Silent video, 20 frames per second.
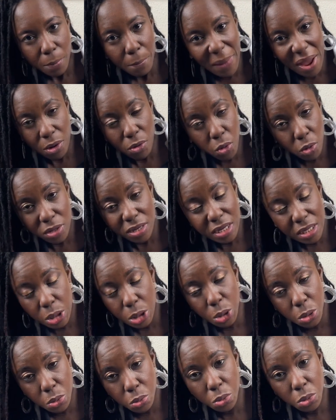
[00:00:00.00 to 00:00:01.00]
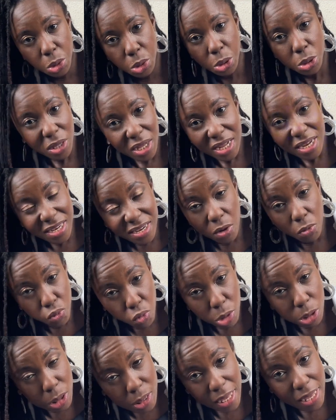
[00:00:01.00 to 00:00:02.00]
microneedles, they
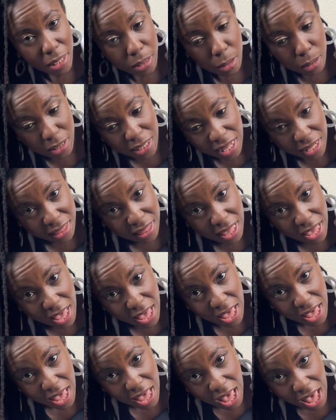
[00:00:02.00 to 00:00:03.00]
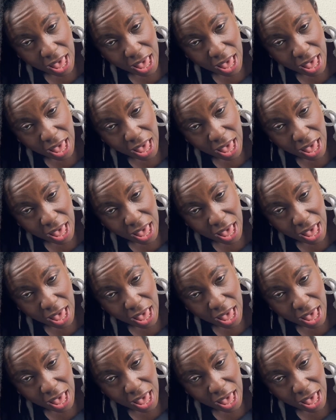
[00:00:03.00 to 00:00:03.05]
rotate. They're there.